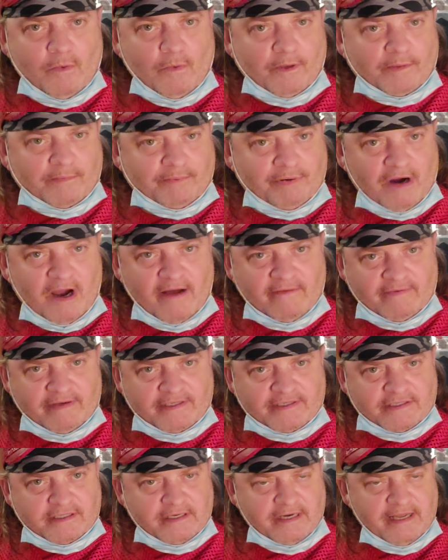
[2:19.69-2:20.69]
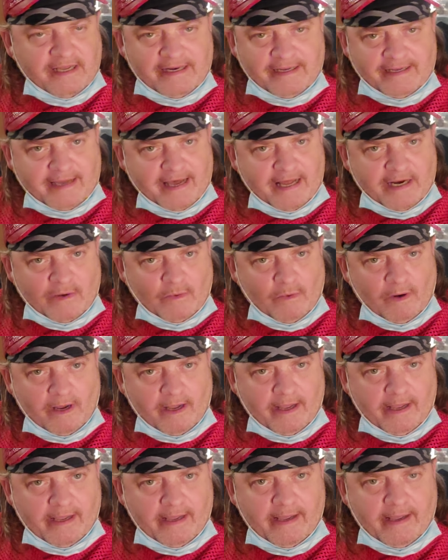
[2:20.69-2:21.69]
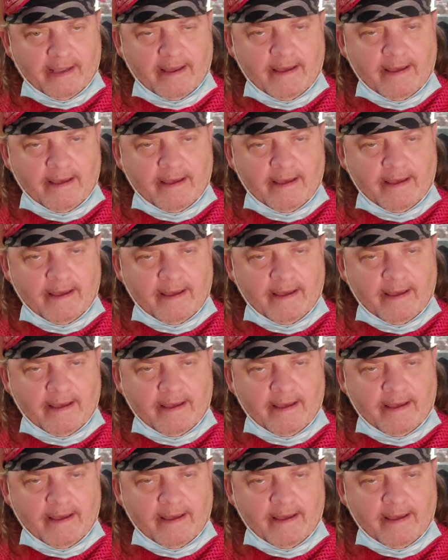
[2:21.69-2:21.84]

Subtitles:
with province in any kind of way.